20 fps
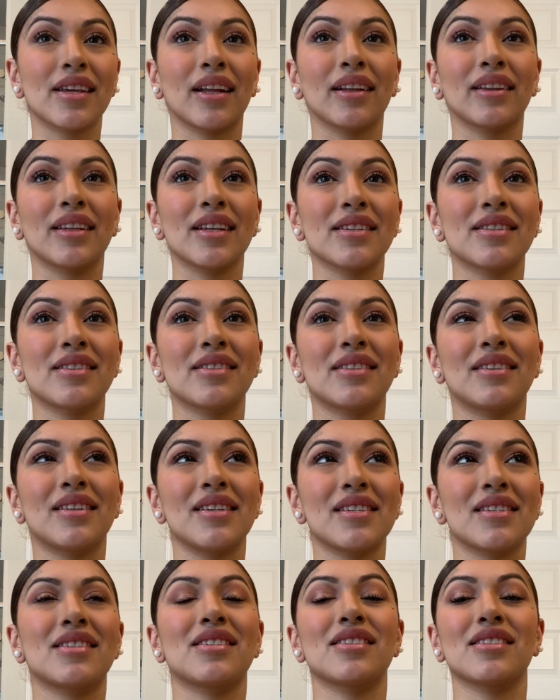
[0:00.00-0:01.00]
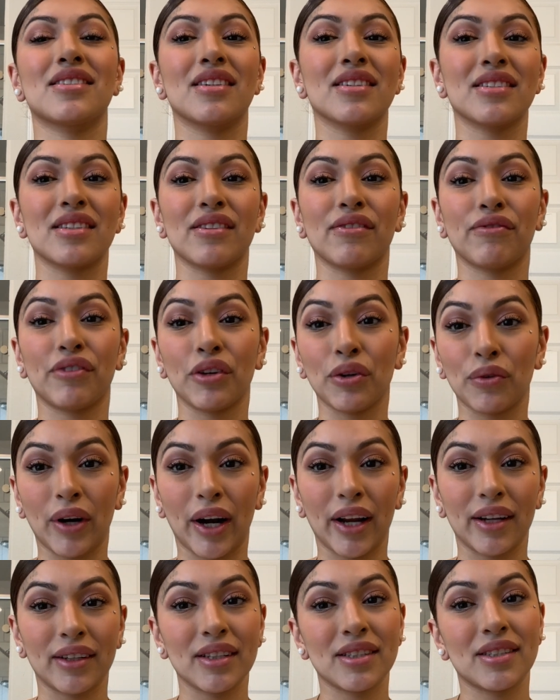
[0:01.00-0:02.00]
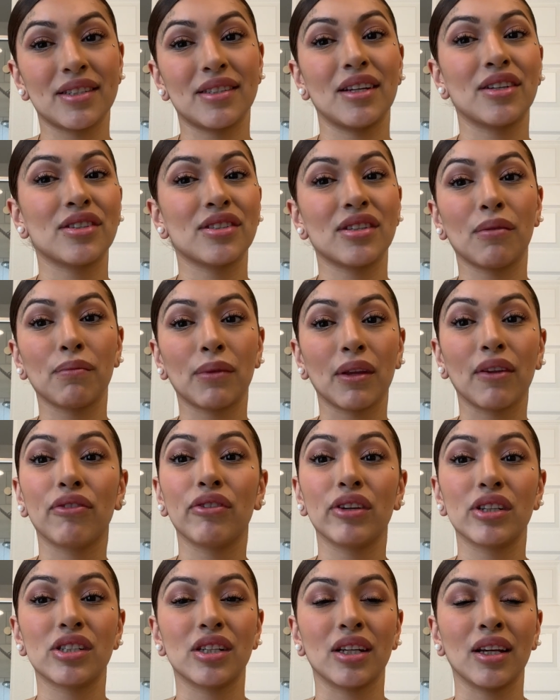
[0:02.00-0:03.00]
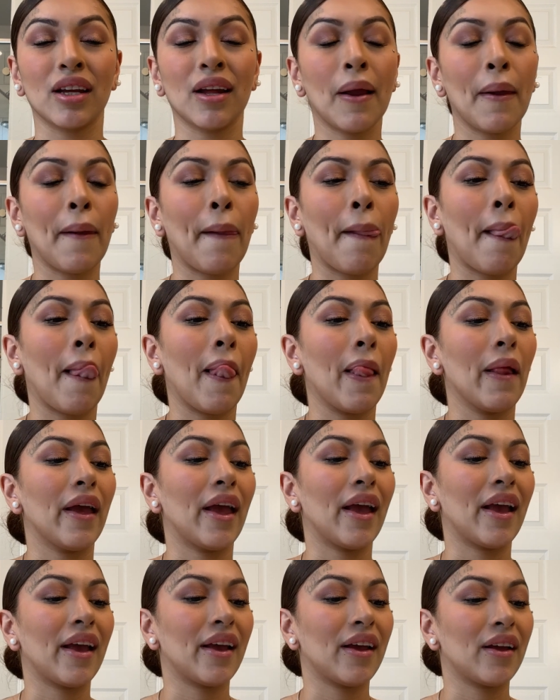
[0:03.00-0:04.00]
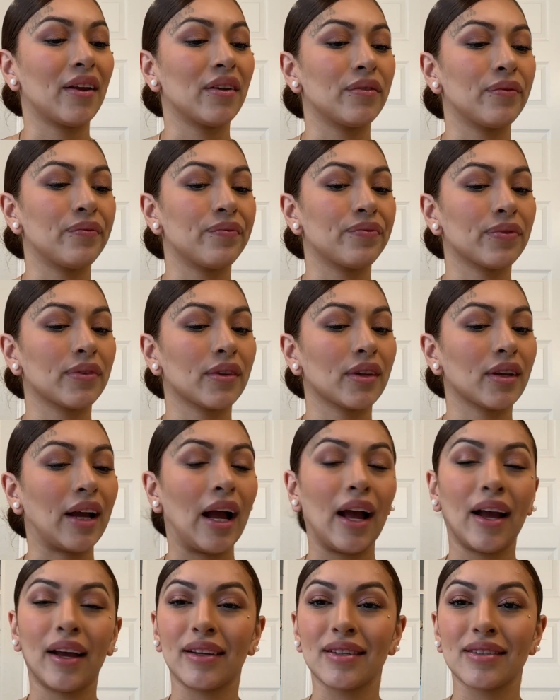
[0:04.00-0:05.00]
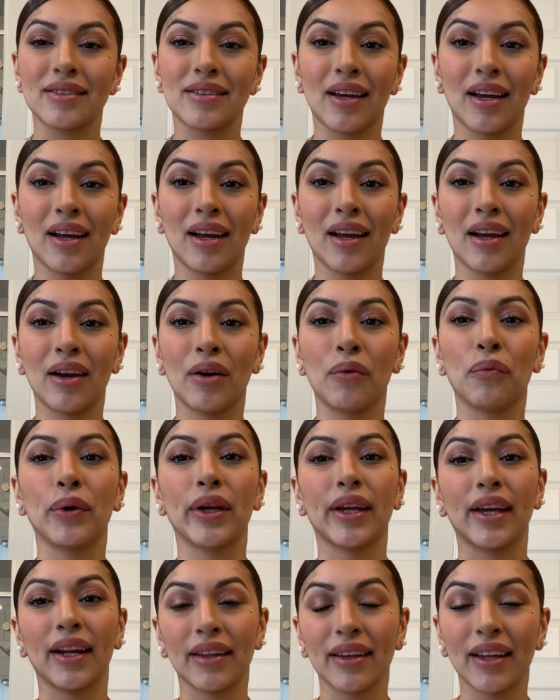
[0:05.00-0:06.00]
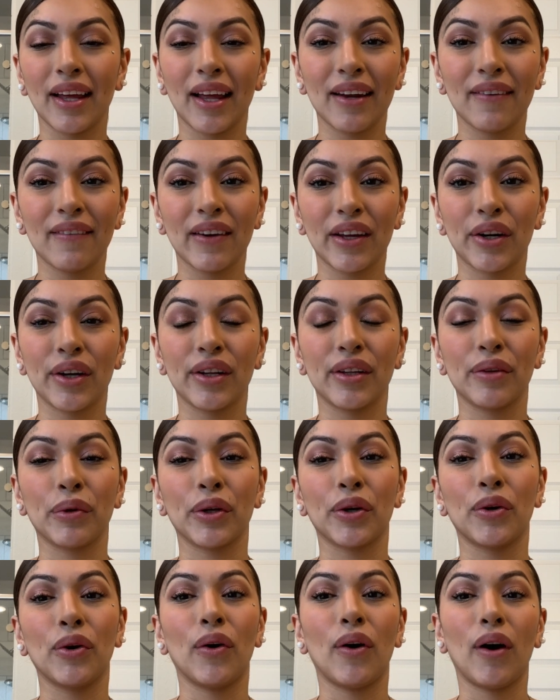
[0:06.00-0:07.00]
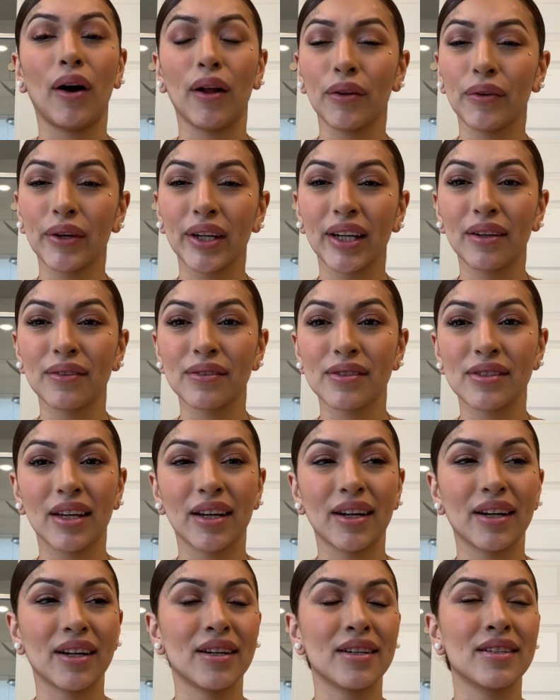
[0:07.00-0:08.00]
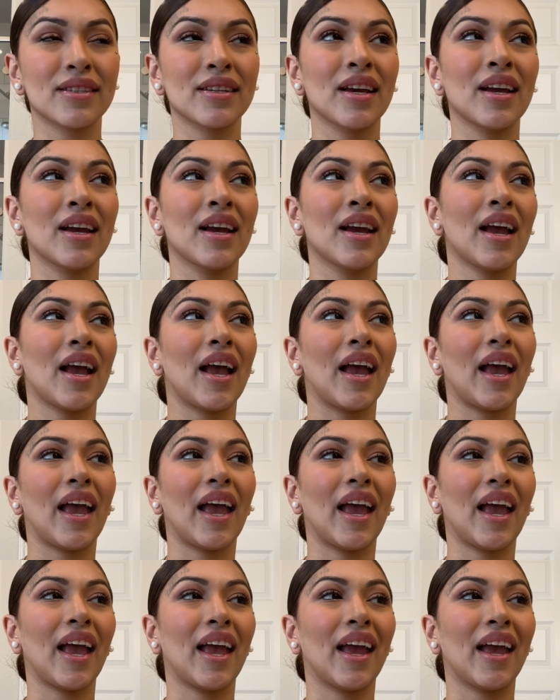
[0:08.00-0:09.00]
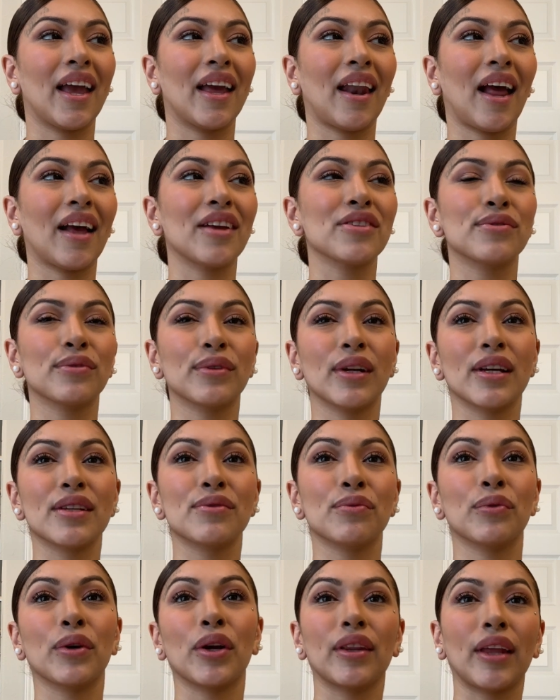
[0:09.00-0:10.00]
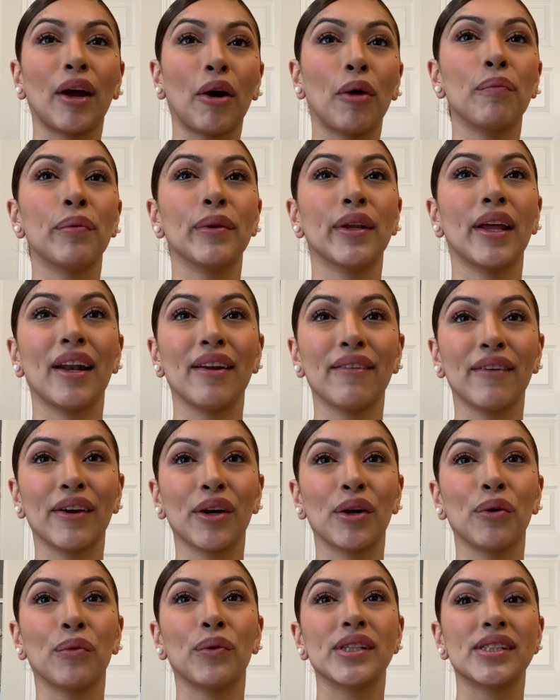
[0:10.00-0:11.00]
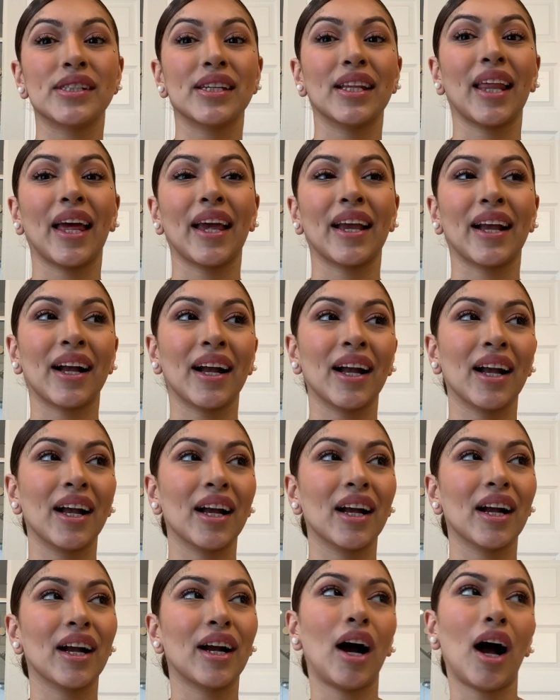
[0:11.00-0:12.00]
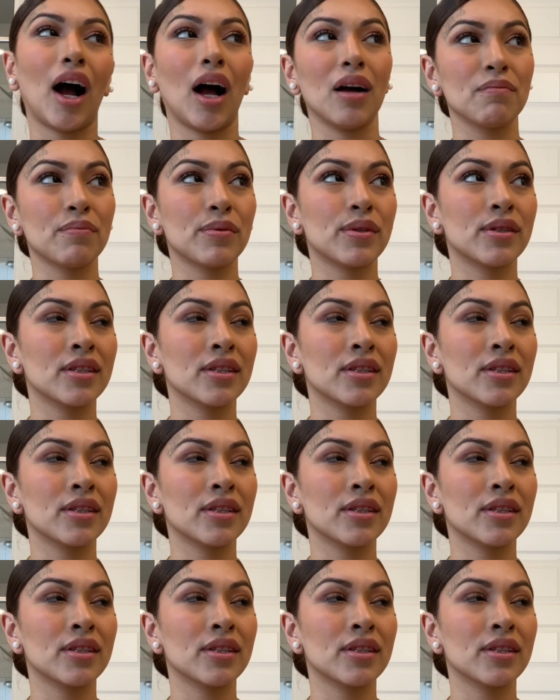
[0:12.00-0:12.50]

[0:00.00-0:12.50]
this just doesn't feel right. There's something fishy. And guys, we get in the elevator, and then we go all the way downstairs. And as soon as they open the elevator, we see like cops,